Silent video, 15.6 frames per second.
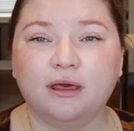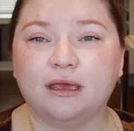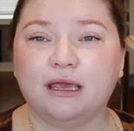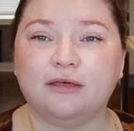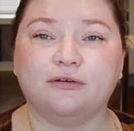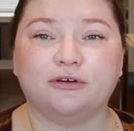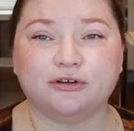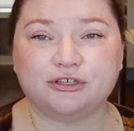
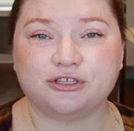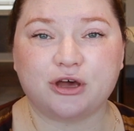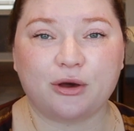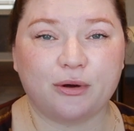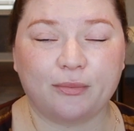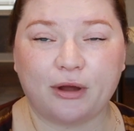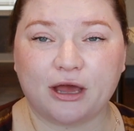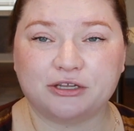either
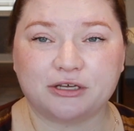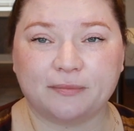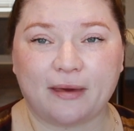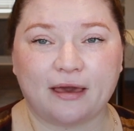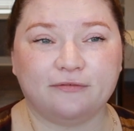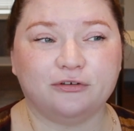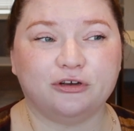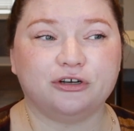sew a project
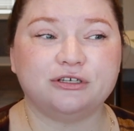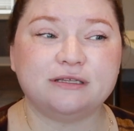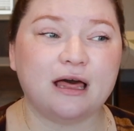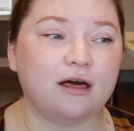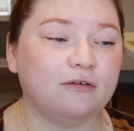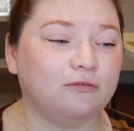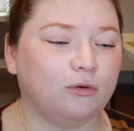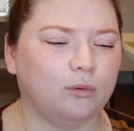bag for
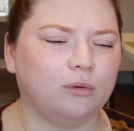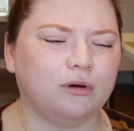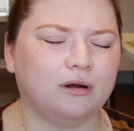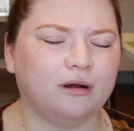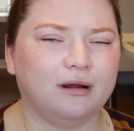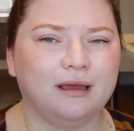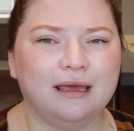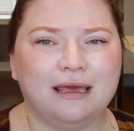yourself
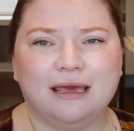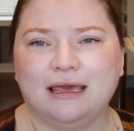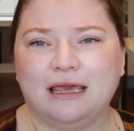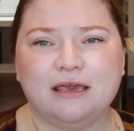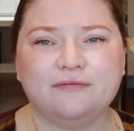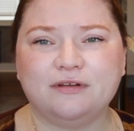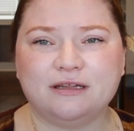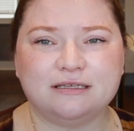or
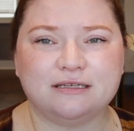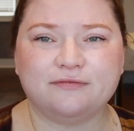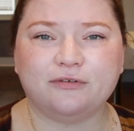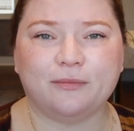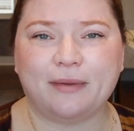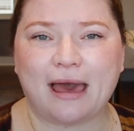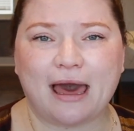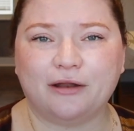even a
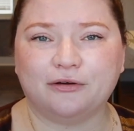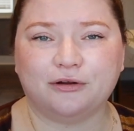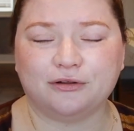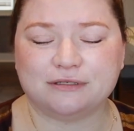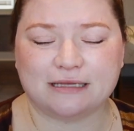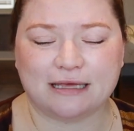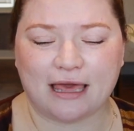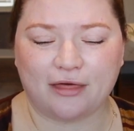different pattern
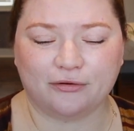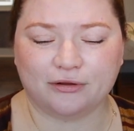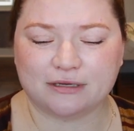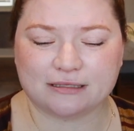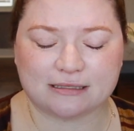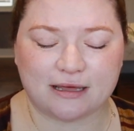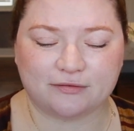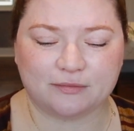altogether. It
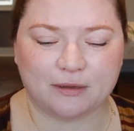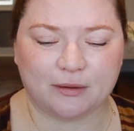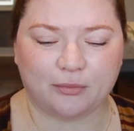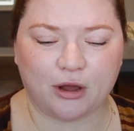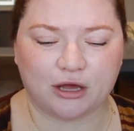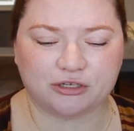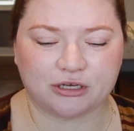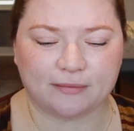doesn't have to be a
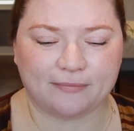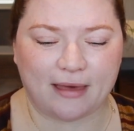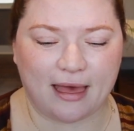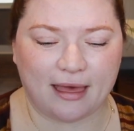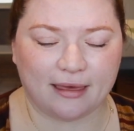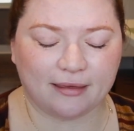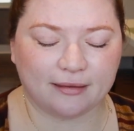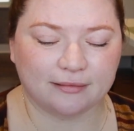project
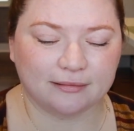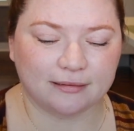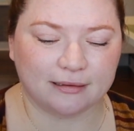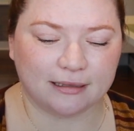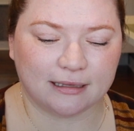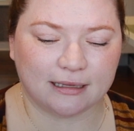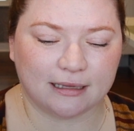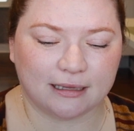bag.
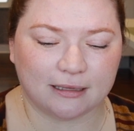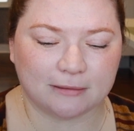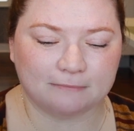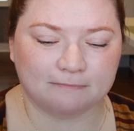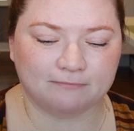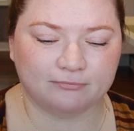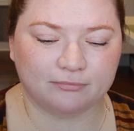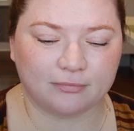
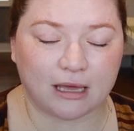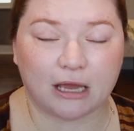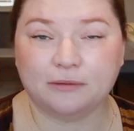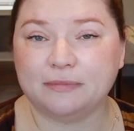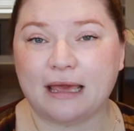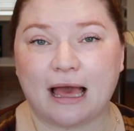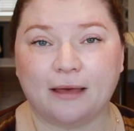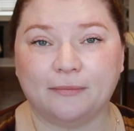
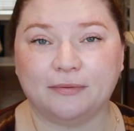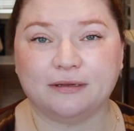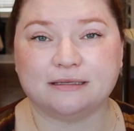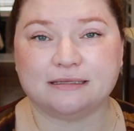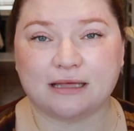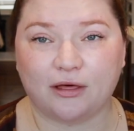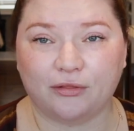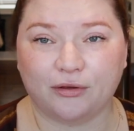I'd be happy to
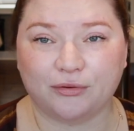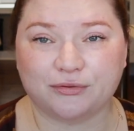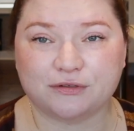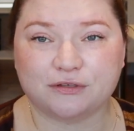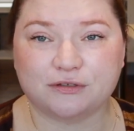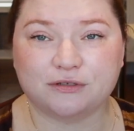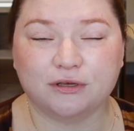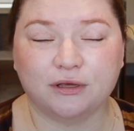sell
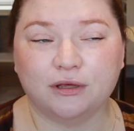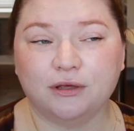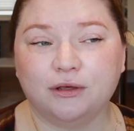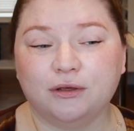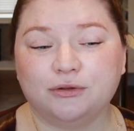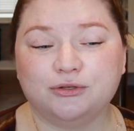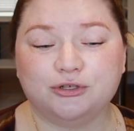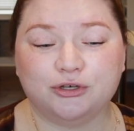those
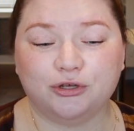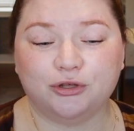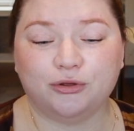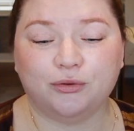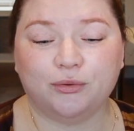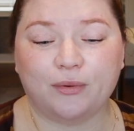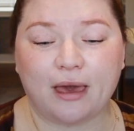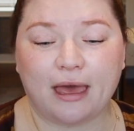to
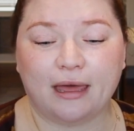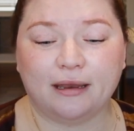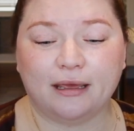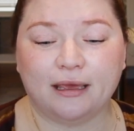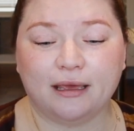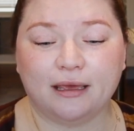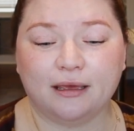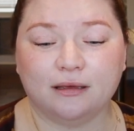you at
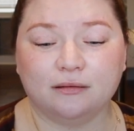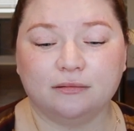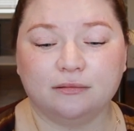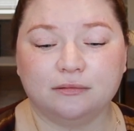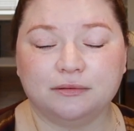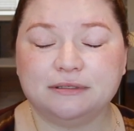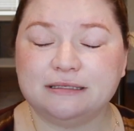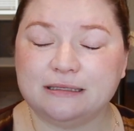a
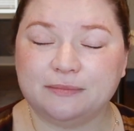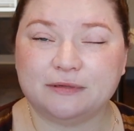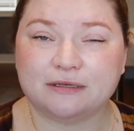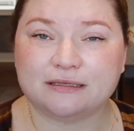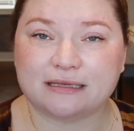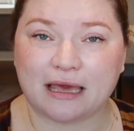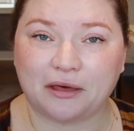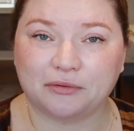deep
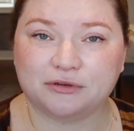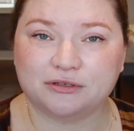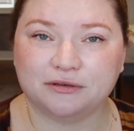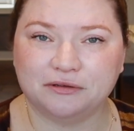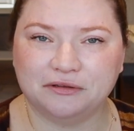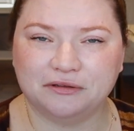discount.